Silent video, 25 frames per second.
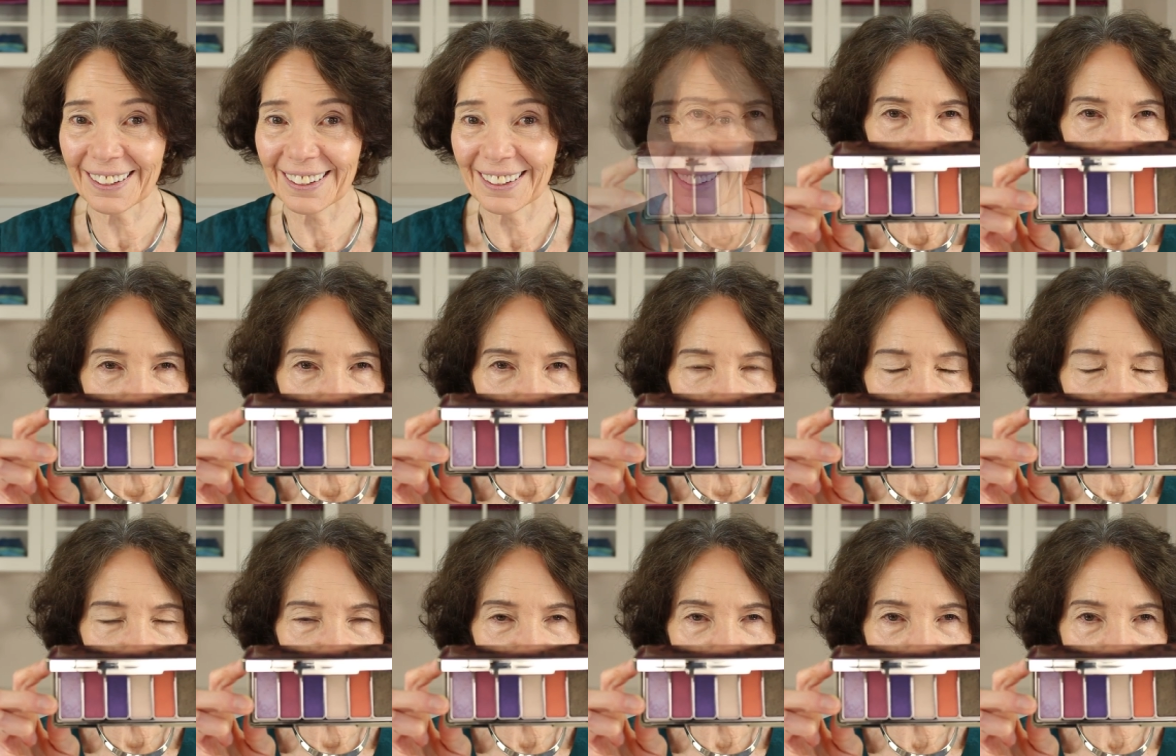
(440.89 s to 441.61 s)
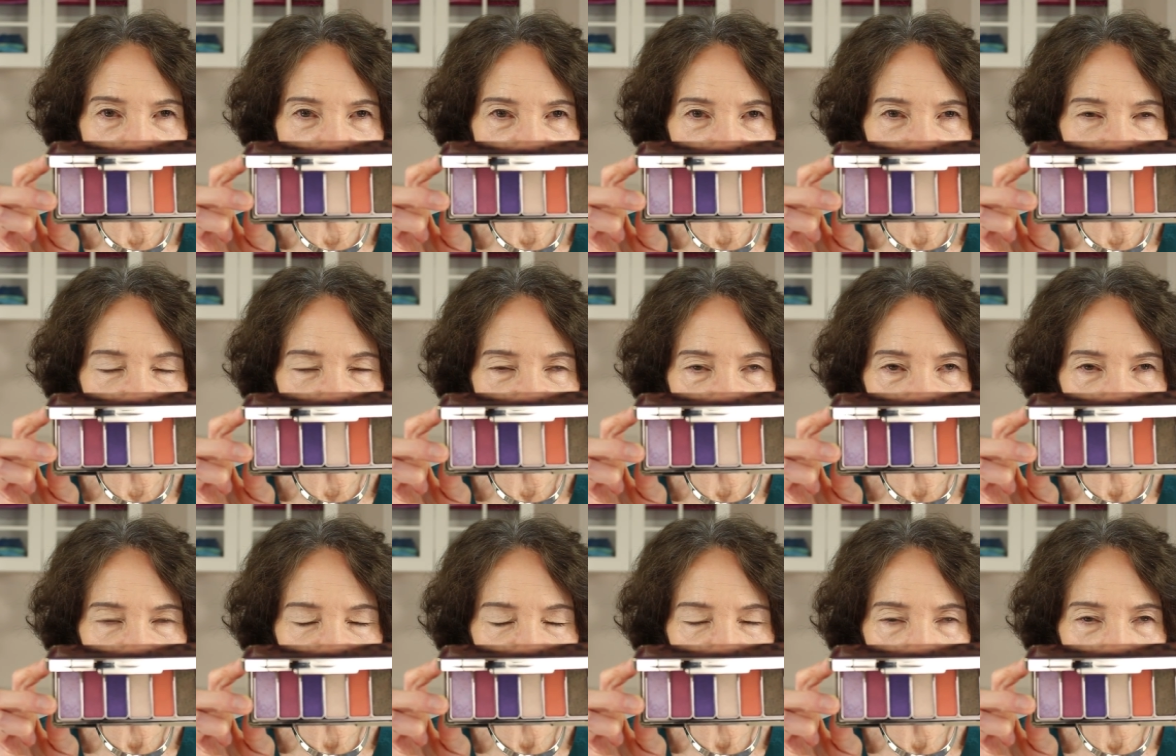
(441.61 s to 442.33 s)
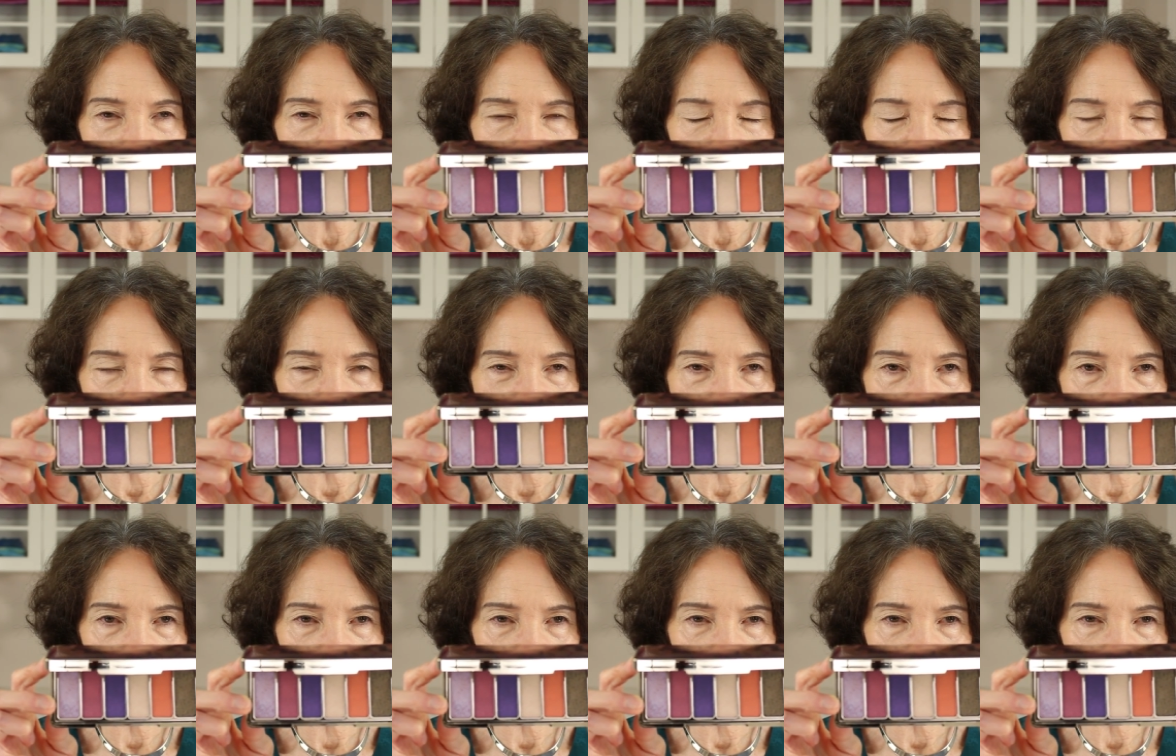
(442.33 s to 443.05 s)
Here's the Magnetic Spirit
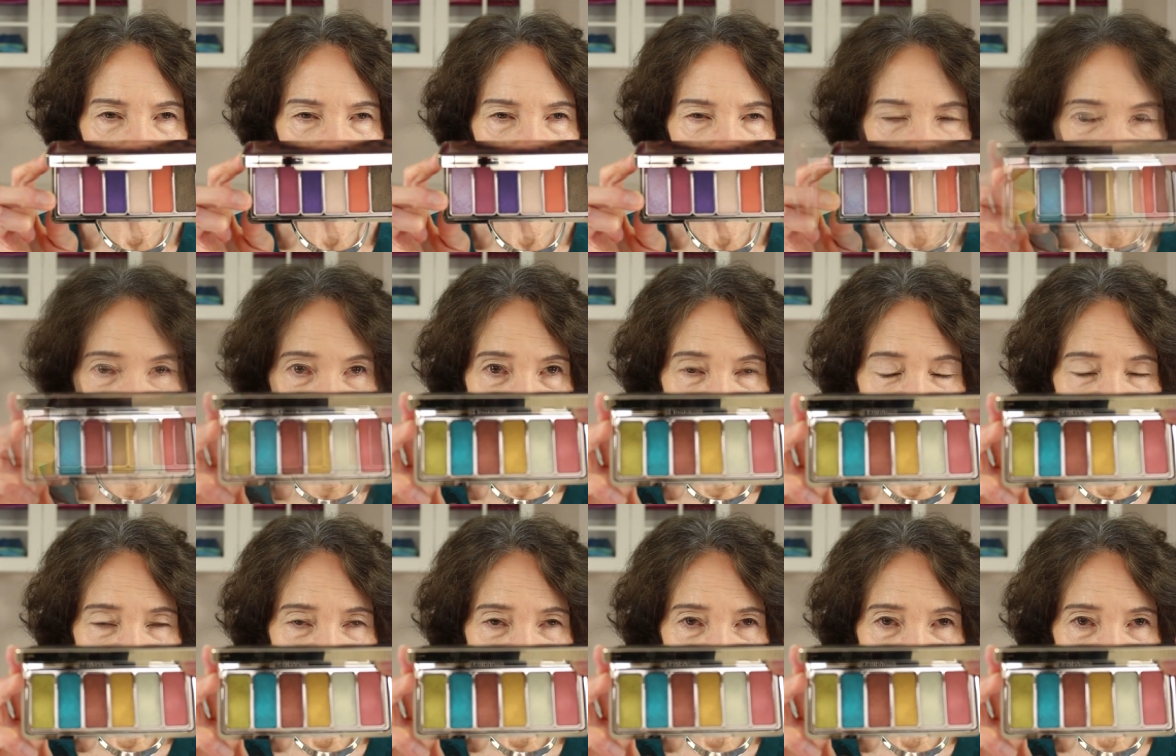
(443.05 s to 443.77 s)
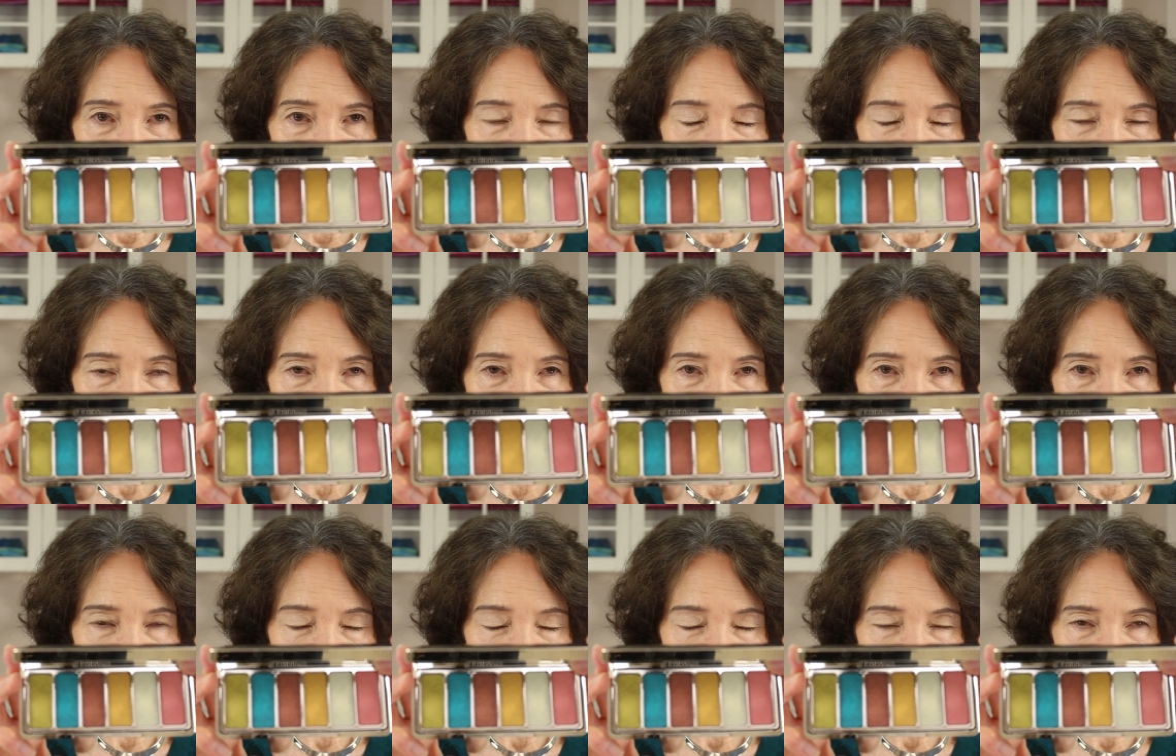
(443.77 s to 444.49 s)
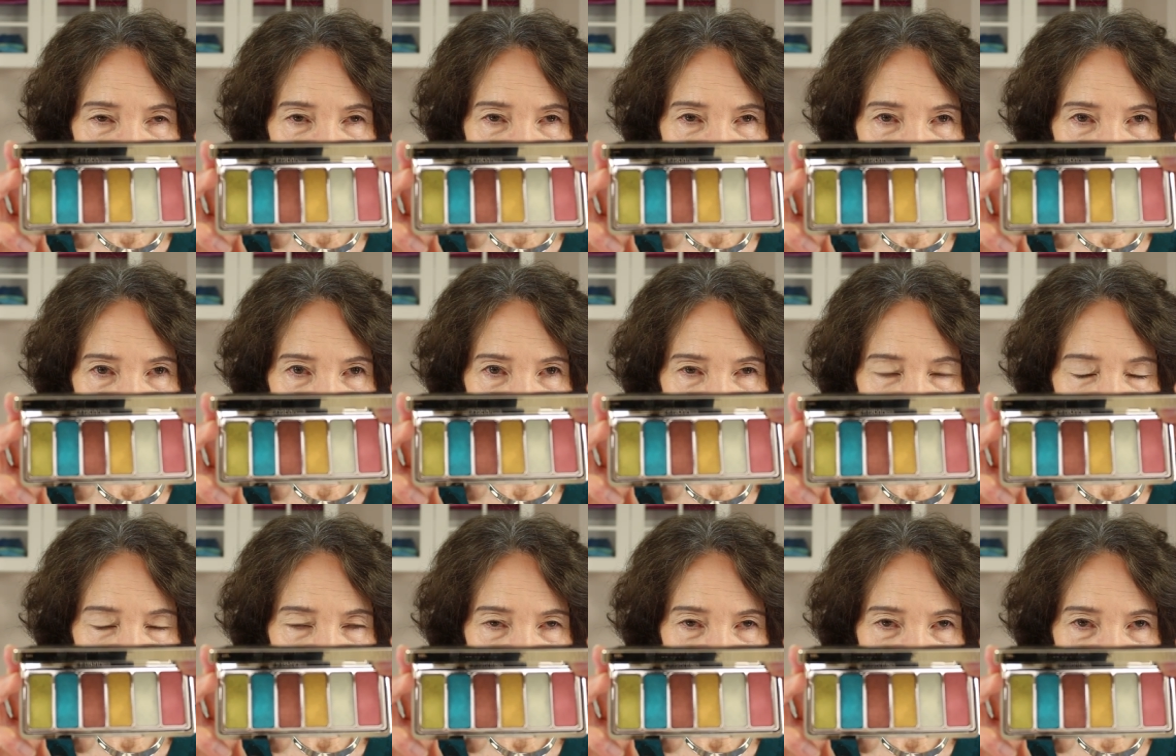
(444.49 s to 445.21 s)
palette, and here's the Confident
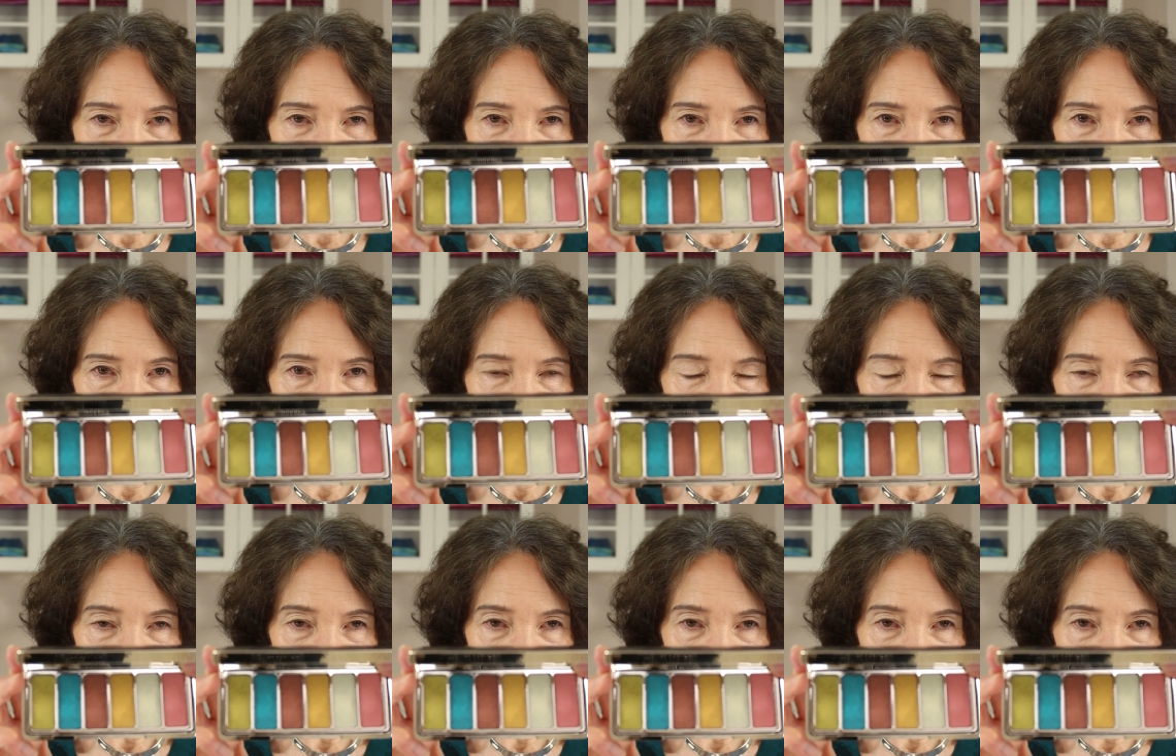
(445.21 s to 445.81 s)
Energy palette.